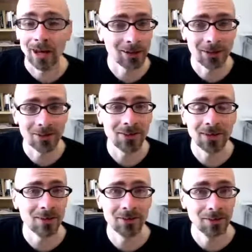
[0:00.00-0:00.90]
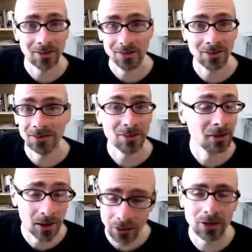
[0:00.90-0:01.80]
I'm going to say that this is
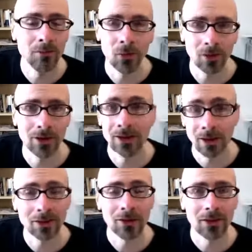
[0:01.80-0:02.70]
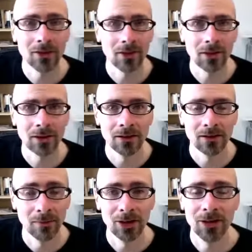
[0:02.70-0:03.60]
nothing more and nothing less than
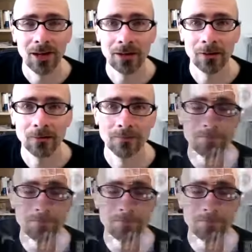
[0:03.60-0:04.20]
a limited hangout.